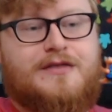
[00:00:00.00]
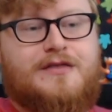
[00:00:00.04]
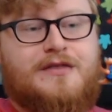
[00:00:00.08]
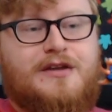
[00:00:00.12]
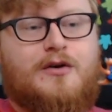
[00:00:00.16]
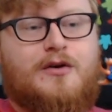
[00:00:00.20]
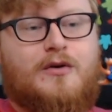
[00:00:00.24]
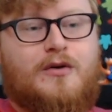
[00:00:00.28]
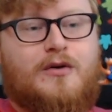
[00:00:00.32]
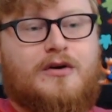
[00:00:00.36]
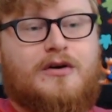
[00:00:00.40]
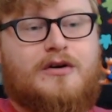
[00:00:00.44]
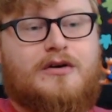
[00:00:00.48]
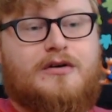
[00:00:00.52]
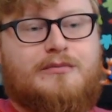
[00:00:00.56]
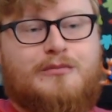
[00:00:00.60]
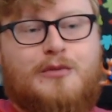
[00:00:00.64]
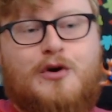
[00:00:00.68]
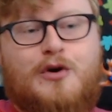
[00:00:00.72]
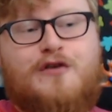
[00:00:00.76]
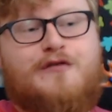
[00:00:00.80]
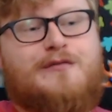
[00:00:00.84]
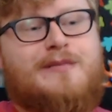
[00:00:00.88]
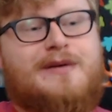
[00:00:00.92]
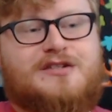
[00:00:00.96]
your
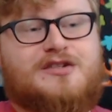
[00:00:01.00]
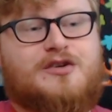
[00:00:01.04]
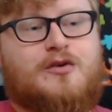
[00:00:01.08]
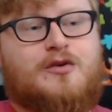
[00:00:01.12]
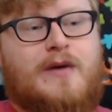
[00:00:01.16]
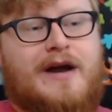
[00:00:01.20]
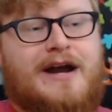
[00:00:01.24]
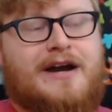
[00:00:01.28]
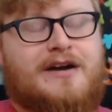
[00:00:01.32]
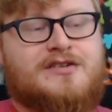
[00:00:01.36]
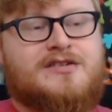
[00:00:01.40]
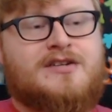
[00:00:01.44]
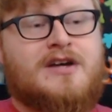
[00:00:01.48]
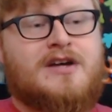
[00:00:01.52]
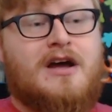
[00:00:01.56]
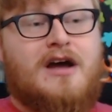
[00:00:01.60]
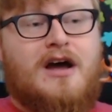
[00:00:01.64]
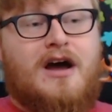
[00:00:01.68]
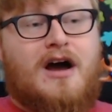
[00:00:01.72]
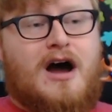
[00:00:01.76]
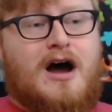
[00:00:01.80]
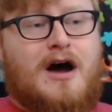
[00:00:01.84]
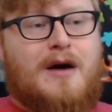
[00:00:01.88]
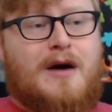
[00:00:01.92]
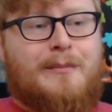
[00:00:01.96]
movement squares,
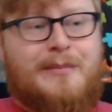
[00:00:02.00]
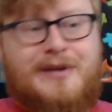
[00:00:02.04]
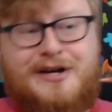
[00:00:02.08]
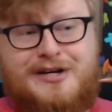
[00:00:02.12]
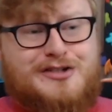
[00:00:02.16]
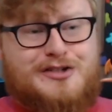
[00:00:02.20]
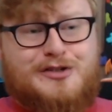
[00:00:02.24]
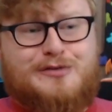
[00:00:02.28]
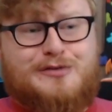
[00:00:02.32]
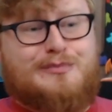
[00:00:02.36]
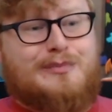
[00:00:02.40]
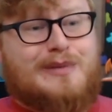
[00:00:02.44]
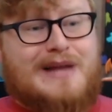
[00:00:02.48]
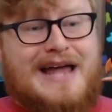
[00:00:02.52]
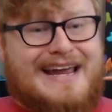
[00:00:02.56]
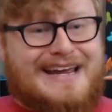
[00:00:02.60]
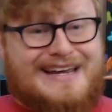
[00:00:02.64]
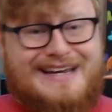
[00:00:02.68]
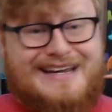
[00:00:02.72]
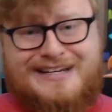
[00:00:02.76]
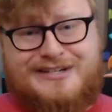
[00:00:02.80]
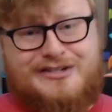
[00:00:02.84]
but it's just blank.